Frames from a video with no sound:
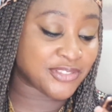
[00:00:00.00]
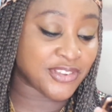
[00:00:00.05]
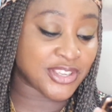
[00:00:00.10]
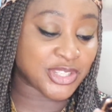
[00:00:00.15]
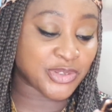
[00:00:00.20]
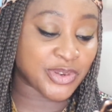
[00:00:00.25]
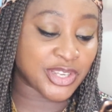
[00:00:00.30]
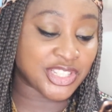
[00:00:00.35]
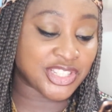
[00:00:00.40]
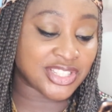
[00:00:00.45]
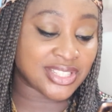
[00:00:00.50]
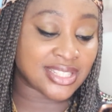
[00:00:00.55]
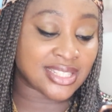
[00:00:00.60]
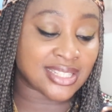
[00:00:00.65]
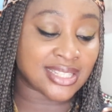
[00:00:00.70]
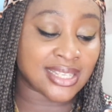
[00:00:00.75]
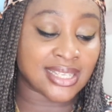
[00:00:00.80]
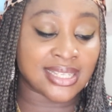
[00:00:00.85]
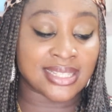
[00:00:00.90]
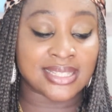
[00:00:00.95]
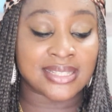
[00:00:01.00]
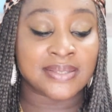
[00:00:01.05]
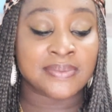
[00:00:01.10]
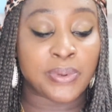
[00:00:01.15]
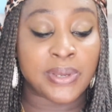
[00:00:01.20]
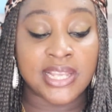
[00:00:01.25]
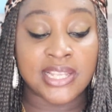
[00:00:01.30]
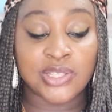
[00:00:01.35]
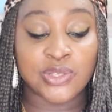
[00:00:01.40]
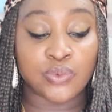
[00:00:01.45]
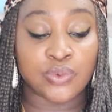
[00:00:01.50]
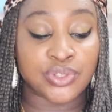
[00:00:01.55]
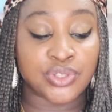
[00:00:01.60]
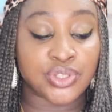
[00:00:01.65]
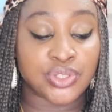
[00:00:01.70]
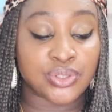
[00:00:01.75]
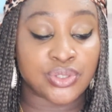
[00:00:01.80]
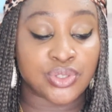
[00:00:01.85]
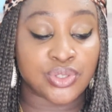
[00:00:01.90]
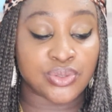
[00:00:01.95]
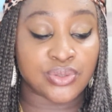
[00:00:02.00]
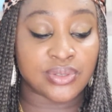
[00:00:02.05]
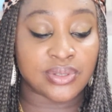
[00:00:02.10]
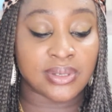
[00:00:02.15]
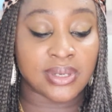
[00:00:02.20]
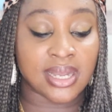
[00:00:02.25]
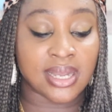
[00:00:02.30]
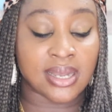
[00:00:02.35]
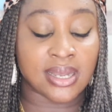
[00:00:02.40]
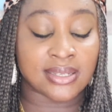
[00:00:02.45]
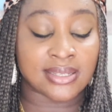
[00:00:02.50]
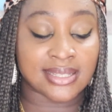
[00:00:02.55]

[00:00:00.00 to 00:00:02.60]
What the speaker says: first question says, please, would you do a